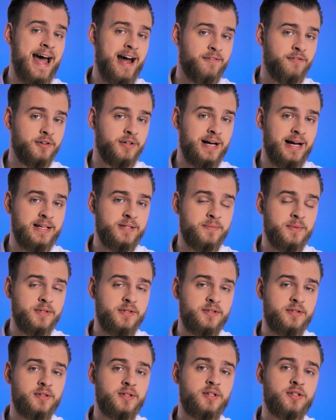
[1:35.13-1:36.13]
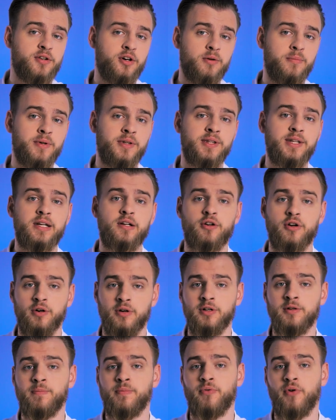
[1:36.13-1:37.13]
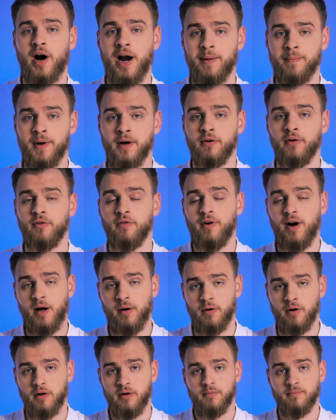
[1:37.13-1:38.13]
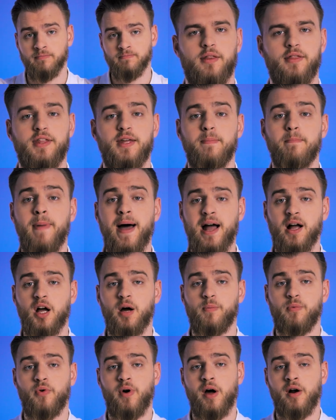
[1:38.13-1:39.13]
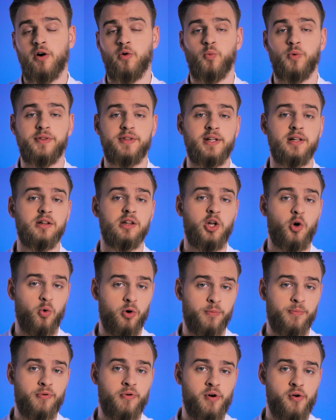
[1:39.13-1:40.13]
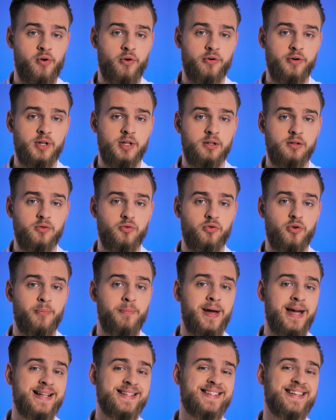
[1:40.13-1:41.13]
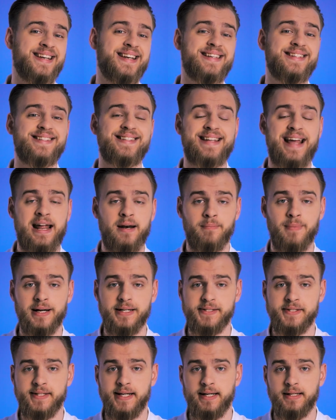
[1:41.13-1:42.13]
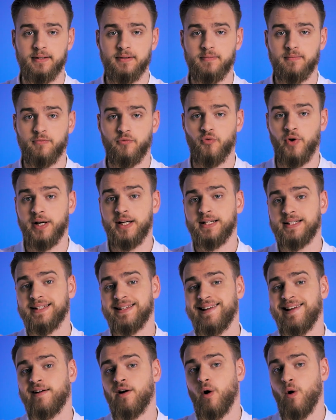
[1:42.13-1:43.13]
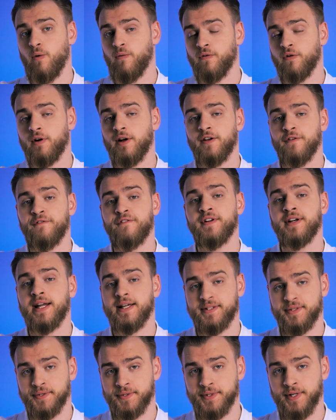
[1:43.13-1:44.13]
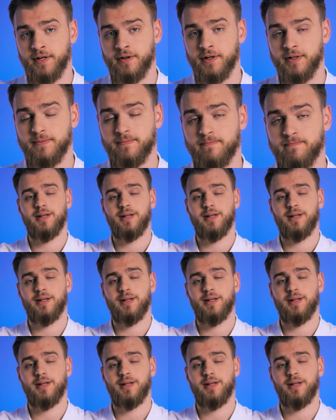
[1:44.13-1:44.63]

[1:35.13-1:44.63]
advertisements to determine the current primary router. The backup router with the lower priority remains in a standby state, ready to take over if necessary.